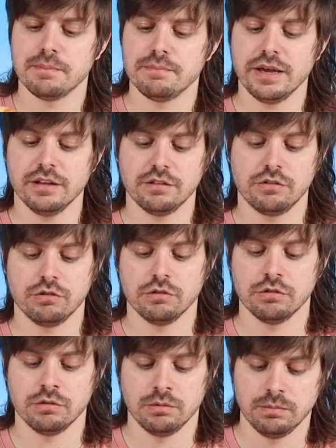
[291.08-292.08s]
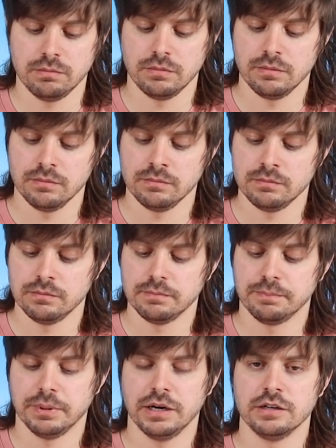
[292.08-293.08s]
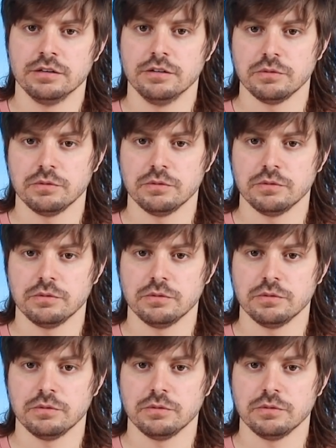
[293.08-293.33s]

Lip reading: meat to bun as